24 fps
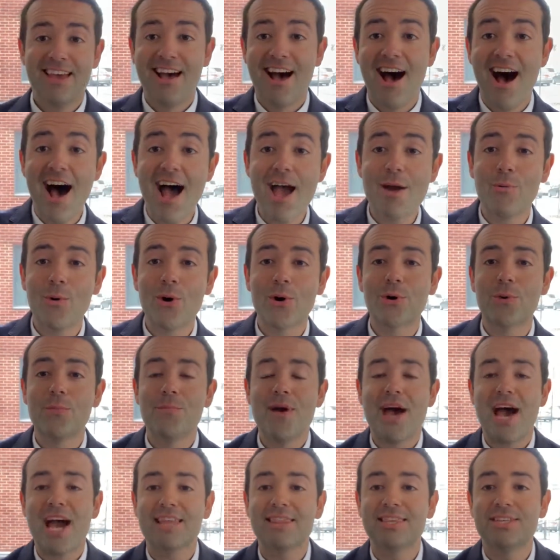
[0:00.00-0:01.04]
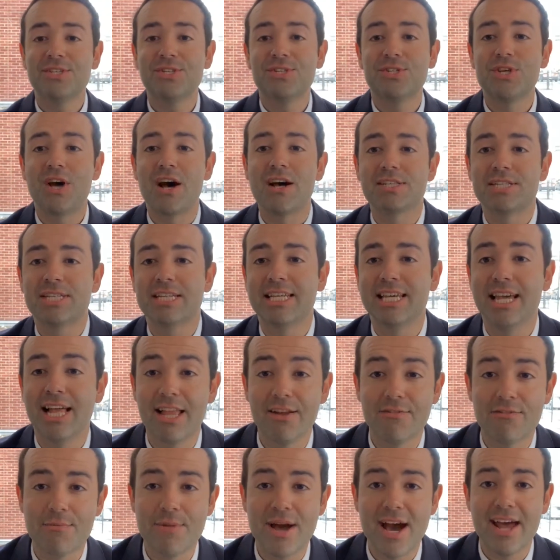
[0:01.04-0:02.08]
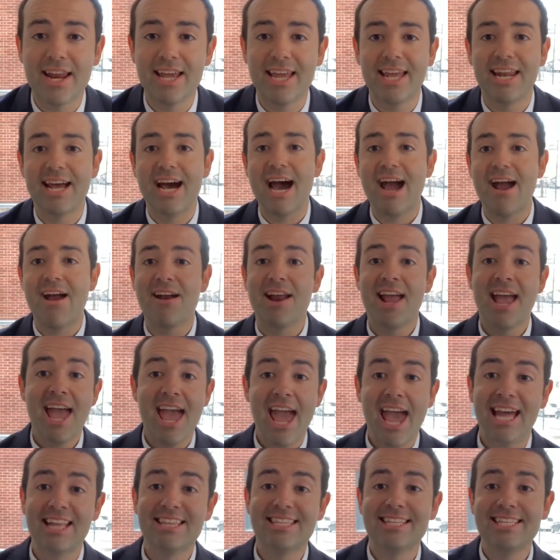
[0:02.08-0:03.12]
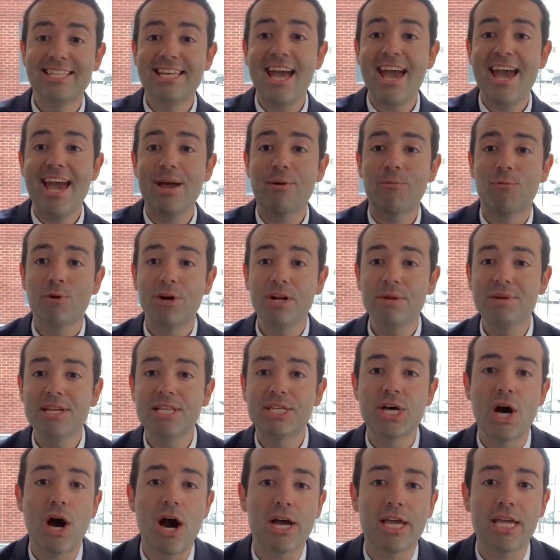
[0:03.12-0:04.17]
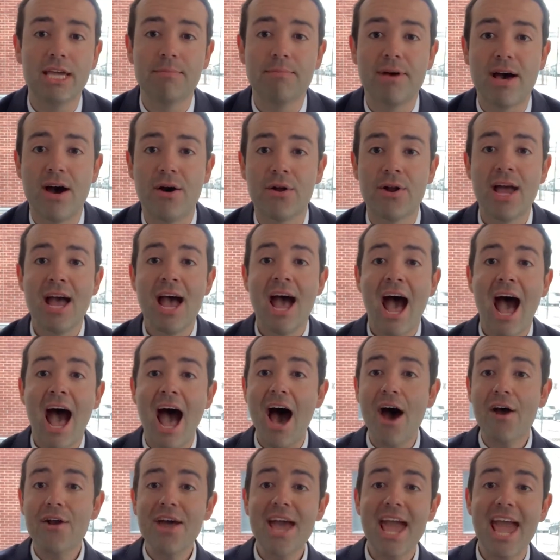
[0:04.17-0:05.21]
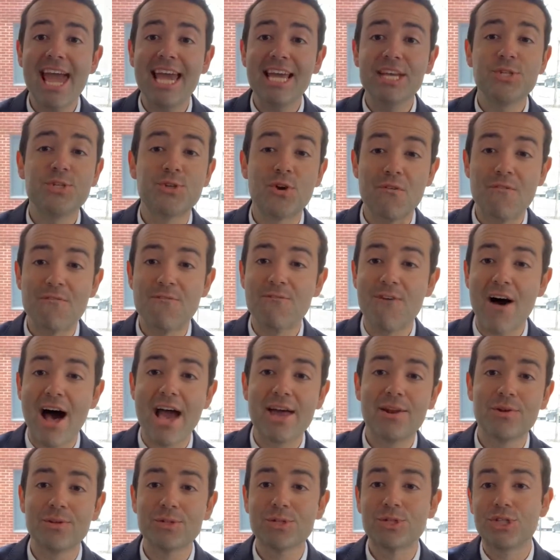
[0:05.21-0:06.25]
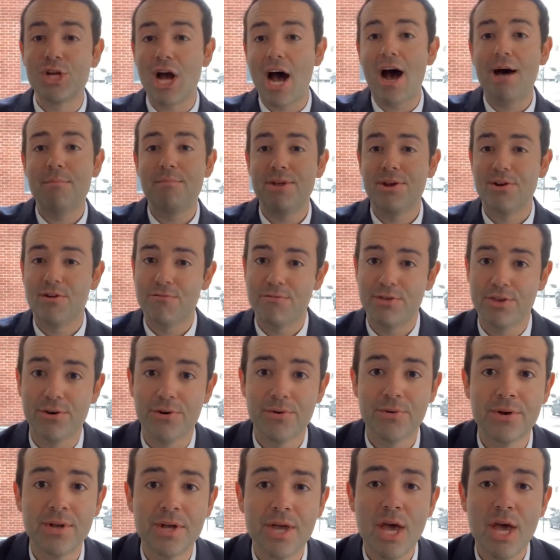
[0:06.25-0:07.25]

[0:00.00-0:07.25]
Hi, welcome back. This is Austin Kelly from How to Get Hired, and today we're going to be talking about how to ace your final job interview.